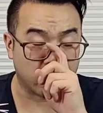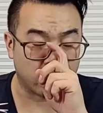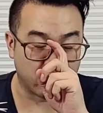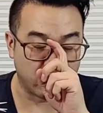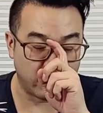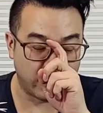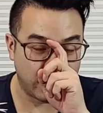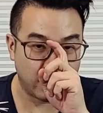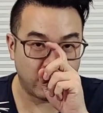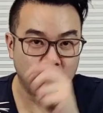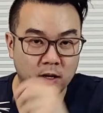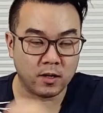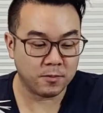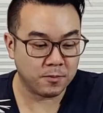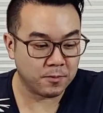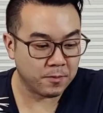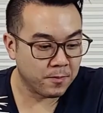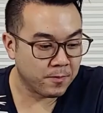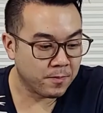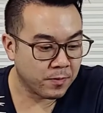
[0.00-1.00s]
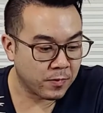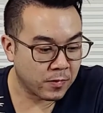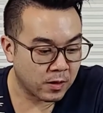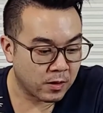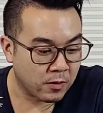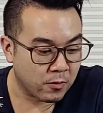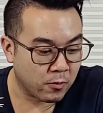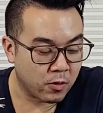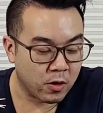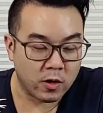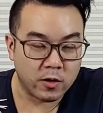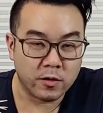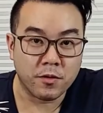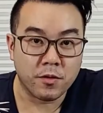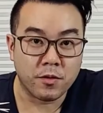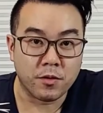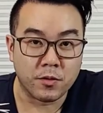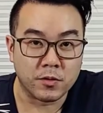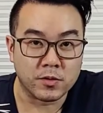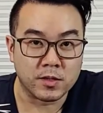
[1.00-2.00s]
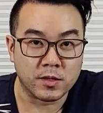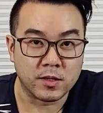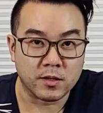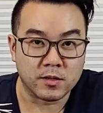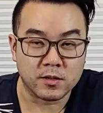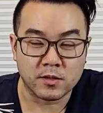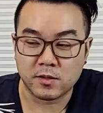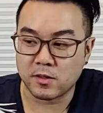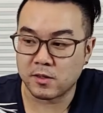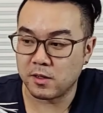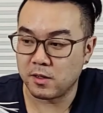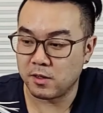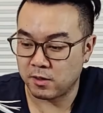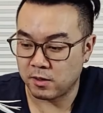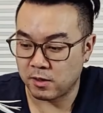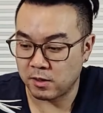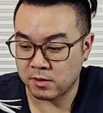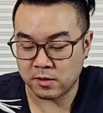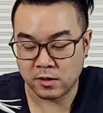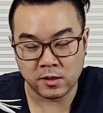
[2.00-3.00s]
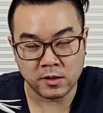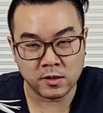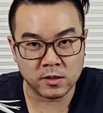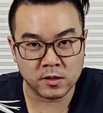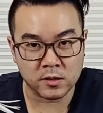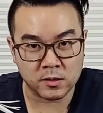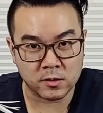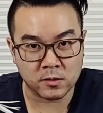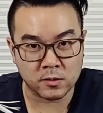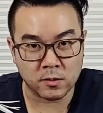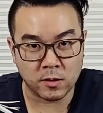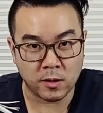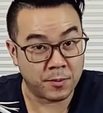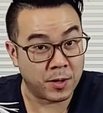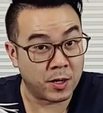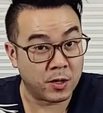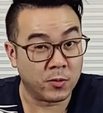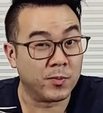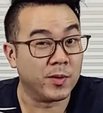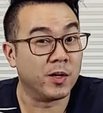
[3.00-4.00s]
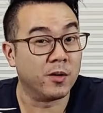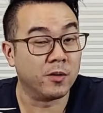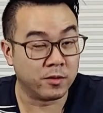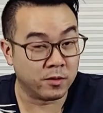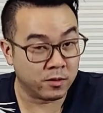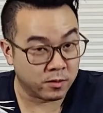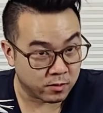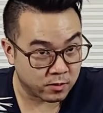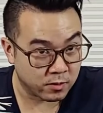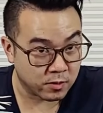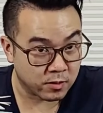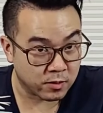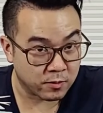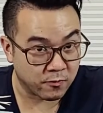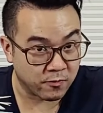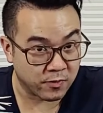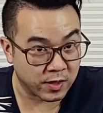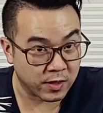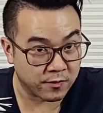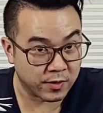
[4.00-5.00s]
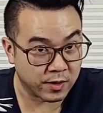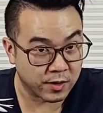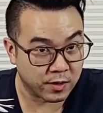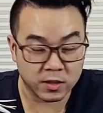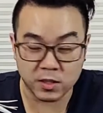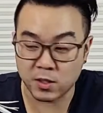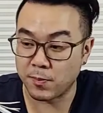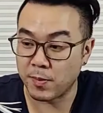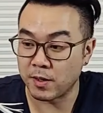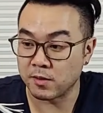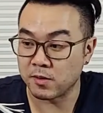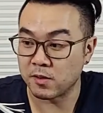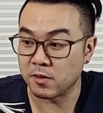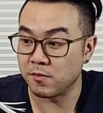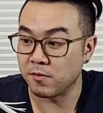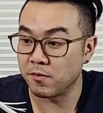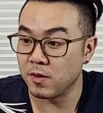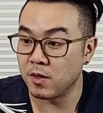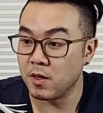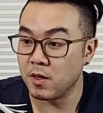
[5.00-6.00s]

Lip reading: Great kit. We're all enthusiasts. This is a metal build, very expensive.